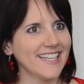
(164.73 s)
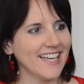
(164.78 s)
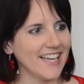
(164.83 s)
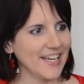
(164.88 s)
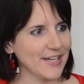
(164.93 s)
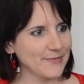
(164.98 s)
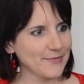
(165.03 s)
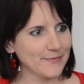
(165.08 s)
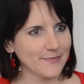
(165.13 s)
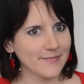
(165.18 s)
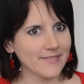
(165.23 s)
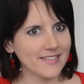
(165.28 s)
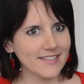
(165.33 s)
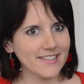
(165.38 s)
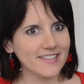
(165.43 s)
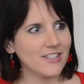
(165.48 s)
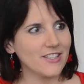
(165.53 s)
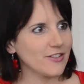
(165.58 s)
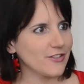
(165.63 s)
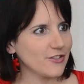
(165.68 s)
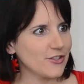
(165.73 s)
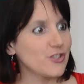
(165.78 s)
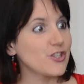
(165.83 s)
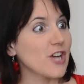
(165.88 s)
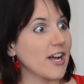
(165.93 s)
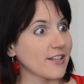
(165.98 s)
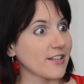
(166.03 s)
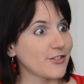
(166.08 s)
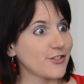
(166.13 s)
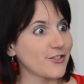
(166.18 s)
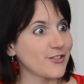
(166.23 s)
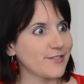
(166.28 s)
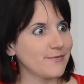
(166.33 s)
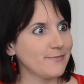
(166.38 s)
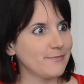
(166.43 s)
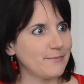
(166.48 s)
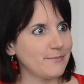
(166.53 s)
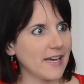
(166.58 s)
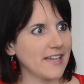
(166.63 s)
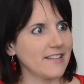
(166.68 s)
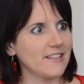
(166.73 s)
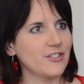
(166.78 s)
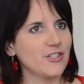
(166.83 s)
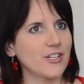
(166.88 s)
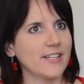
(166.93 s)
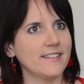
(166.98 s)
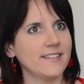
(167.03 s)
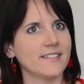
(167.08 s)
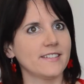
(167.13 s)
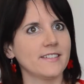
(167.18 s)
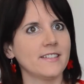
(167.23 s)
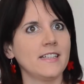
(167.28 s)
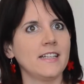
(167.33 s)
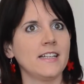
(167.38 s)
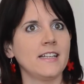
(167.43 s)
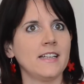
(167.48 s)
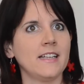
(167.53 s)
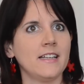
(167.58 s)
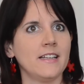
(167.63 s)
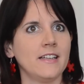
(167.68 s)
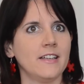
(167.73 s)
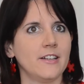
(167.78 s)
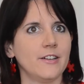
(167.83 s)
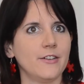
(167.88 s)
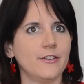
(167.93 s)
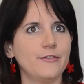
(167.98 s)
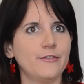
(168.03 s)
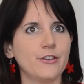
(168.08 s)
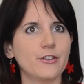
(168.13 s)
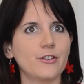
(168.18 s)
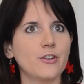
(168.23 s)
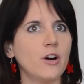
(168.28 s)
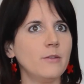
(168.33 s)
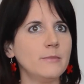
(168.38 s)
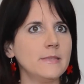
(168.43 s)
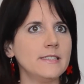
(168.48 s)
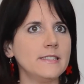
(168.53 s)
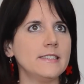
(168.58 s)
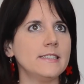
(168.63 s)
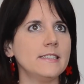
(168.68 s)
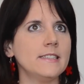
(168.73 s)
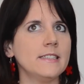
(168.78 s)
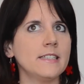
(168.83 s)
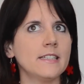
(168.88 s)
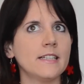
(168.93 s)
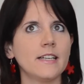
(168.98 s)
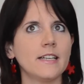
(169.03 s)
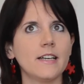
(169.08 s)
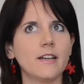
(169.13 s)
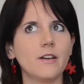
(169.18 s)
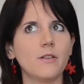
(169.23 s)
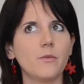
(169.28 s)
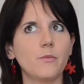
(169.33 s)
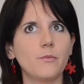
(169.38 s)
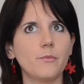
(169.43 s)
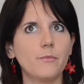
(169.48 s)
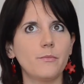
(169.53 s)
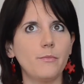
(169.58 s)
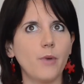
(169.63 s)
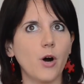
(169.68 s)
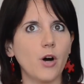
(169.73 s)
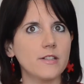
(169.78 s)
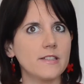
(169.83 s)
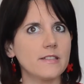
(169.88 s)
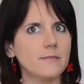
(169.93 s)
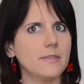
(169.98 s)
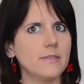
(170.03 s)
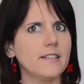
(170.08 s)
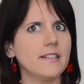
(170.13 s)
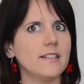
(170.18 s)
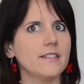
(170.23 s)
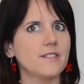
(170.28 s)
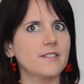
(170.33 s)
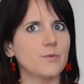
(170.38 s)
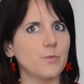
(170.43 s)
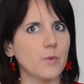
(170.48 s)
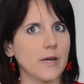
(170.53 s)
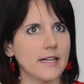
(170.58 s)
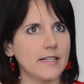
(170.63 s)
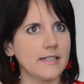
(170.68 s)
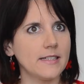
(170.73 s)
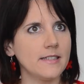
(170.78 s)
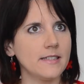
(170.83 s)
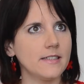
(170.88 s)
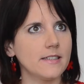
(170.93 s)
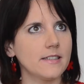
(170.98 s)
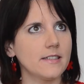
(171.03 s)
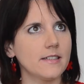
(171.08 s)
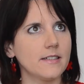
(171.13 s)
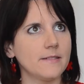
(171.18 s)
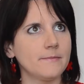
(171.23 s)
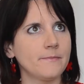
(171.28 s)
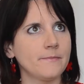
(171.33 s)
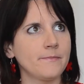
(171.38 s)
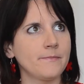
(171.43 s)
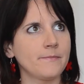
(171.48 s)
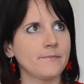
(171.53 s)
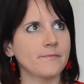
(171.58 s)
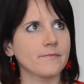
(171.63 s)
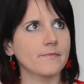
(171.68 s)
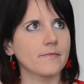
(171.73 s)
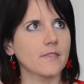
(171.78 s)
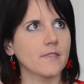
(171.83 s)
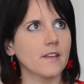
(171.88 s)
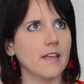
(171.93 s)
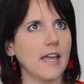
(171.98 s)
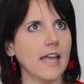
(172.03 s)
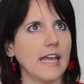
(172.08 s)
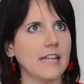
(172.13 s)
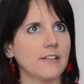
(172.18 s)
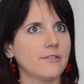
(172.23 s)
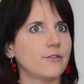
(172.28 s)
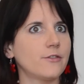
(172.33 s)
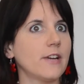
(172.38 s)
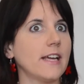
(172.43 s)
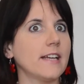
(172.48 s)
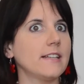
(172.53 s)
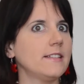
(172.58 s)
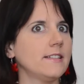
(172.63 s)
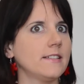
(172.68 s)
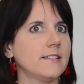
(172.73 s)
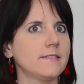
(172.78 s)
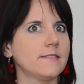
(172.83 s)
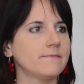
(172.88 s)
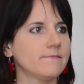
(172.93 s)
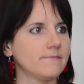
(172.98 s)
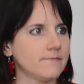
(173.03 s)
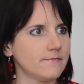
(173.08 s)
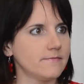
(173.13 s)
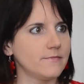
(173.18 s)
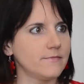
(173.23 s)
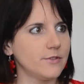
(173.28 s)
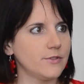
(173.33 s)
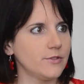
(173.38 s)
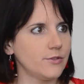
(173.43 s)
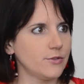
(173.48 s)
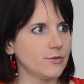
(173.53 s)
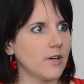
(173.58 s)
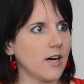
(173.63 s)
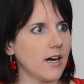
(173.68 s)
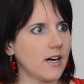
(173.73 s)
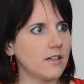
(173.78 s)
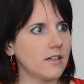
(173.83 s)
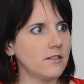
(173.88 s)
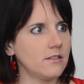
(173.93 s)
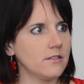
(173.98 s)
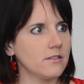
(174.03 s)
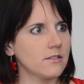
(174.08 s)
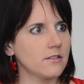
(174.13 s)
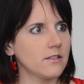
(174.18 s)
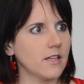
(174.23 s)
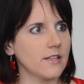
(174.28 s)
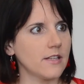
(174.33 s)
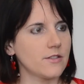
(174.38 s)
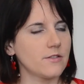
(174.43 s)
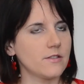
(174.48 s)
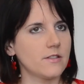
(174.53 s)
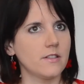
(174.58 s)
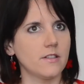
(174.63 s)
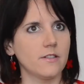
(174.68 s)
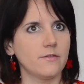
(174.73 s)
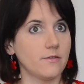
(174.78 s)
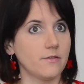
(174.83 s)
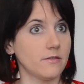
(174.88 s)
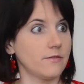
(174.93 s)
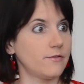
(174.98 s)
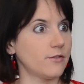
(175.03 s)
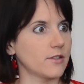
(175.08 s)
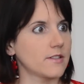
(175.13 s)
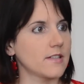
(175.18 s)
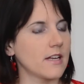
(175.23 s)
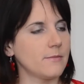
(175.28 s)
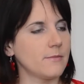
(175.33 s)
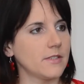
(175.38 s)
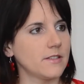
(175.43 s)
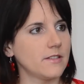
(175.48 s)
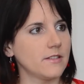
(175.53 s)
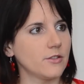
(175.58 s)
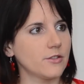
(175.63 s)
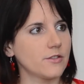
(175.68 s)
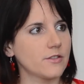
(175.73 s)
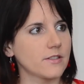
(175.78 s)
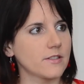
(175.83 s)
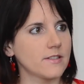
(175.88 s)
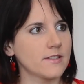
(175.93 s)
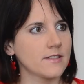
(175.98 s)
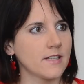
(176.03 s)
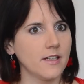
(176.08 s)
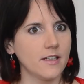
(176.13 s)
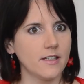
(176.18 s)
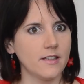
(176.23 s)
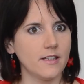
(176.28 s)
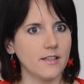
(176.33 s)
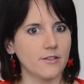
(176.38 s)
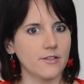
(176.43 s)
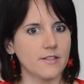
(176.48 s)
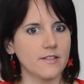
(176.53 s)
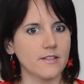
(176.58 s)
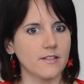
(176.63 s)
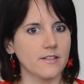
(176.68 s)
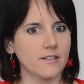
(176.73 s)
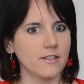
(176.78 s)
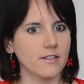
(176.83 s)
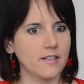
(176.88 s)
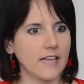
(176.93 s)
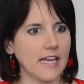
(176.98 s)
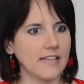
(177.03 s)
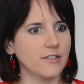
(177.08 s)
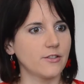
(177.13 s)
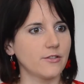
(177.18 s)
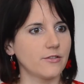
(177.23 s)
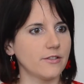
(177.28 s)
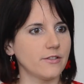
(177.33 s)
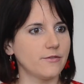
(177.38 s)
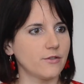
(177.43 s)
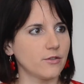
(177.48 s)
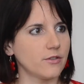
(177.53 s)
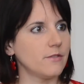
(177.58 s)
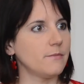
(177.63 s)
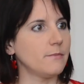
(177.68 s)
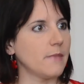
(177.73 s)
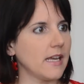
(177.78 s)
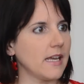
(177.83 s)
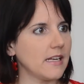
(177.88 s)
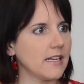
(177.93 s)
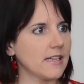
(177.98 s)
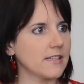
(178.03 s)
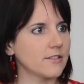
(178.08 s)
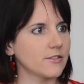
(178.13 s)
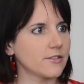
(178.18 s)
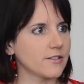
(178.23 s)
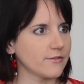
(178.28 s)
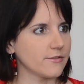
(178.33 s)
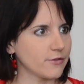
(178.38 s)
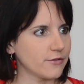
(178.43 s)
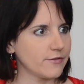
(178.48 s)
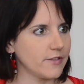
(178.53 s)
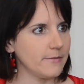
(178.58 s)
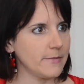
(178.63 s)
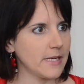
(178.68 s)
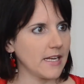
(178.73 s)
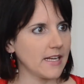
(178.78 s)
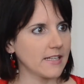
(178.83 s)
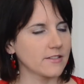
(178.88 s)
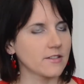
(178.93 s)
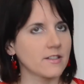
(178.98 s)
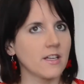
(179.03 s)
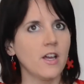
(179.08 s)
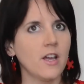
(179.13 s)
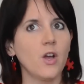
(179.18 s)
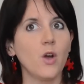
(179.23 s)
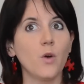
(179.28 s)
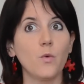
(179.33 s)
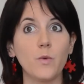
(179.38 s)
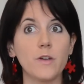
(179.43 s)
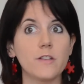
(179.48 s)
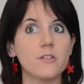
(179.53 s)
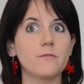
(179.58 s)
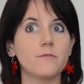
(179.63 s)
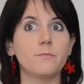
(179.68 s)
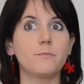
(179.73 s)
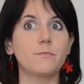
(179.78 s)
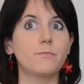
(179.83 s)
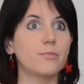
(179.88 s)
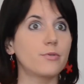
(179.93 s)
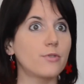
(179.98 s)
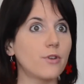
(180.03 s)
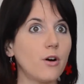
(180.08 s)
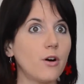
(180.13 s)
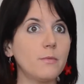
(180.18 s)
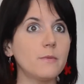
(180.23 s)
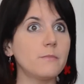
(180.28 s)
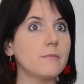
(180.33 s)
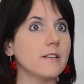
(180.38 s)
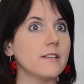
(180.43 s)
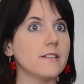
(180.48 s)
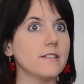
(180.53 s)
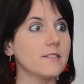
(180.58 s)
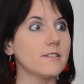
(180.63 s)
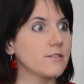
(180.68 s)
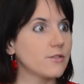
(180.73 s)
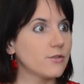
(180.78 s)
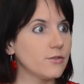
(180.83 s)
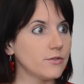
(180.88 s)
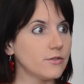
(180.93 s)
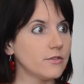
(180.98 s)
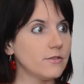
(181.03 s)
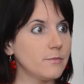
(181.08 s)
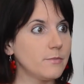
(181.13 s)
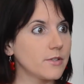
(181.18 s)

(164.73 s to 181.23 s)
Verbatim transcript: um, uh, judged yeah. by yeah. the gender. Yeah. Mm. For comedy, possibly as well, um, and for acting, you are, mm. as you see, for example, at the Oscars, there is a category for male actors and for female actors, which probably is good